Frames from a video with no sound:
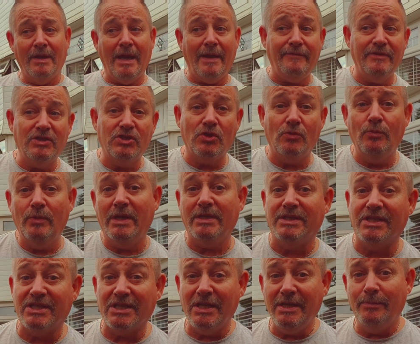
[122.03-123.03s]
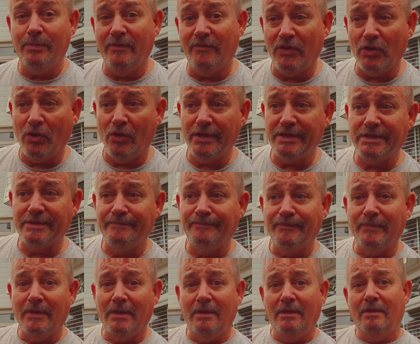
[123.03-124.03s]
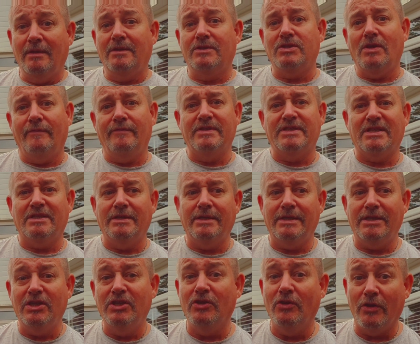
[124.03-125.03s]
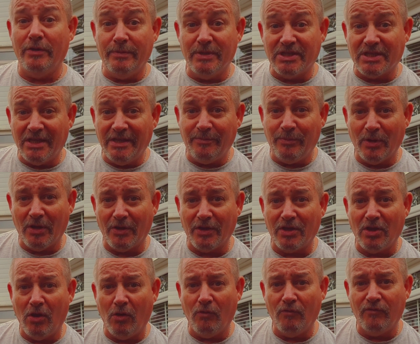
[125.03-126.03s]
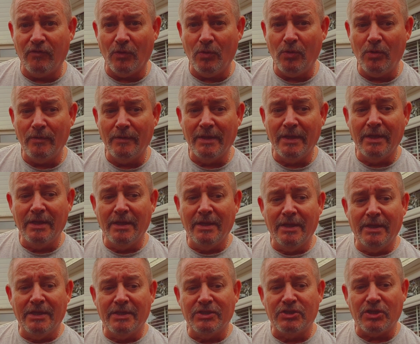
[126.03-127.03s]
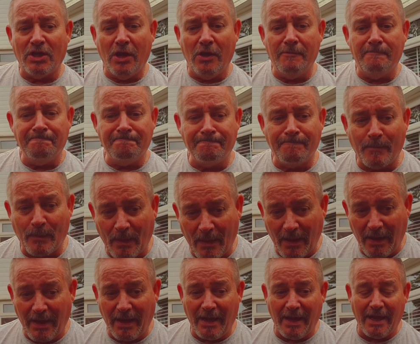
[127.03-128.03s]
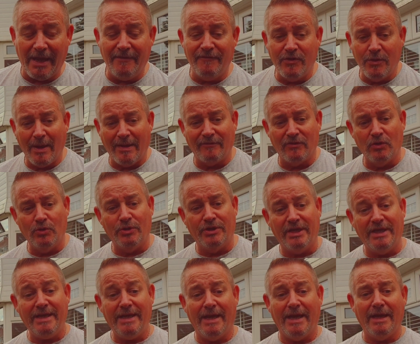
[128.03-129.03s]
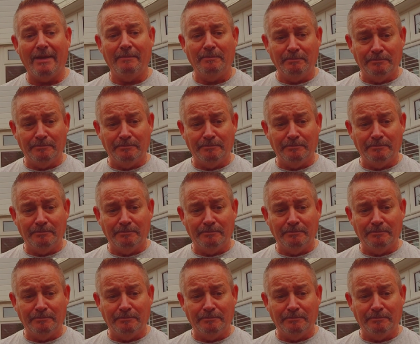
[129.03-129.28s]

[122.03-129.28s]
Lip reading: having somewhere to sleep overnight, because obviously you don't want to be sleeping on a cold floor. So if you have a look here,